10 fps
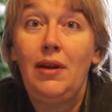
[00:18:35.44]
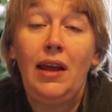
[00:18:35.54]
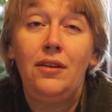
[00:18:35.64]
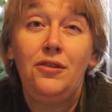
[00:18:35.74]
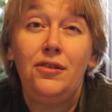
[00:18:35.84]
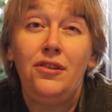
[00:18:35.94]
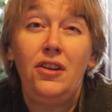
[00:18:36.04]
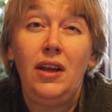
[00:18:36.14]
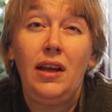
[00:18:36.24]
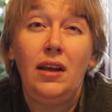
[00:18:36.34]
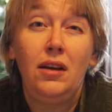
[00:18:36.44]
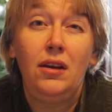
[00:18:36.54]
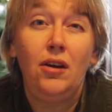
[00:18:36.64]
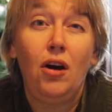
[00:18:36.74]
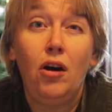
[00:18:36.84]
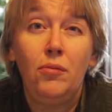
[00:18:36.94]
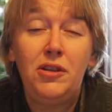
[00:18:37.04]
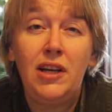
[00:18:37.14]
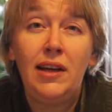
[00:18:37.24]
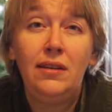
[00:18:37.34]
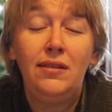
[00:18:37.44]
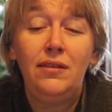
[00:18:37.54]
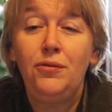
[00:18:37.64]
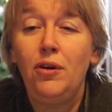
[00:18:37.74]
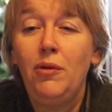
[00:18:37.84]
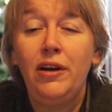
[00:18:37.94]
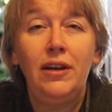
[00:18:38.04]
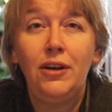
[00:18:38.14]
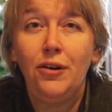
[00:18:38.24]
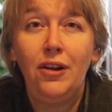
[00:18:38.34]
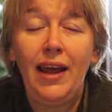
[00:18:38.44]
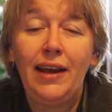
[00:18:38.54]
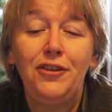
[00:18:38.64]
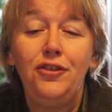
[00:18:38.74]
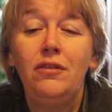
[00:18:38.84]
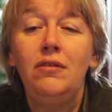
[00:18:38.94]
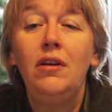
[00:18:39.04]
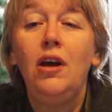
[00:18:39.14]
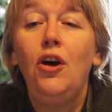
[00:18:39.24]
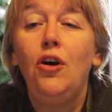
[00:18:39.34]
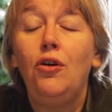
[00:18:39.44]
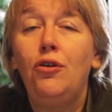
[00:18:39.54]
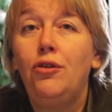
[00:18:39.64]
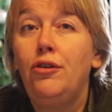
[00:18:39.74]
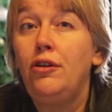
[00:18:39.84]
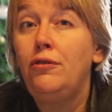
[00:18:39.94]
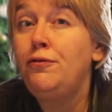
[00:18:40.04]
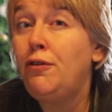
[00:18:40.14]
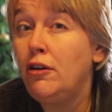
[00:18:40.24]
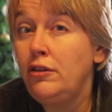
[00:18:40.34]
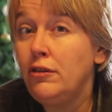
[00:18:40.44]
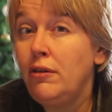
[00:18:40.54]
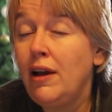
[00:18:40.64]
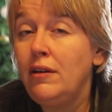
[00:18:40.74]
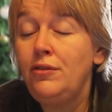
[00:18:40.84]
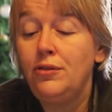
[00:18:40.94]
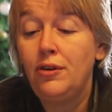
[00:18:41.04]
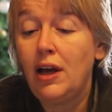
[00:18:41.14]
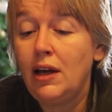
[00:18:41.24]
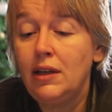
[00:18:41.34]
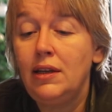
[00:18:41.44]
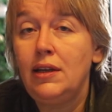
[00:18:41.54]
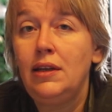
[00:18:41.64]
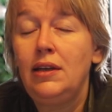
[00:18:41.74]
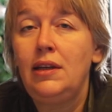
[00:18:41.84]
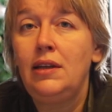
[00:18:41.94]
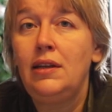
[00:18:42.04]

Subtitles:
interesting objects from her collection, or photographs, or other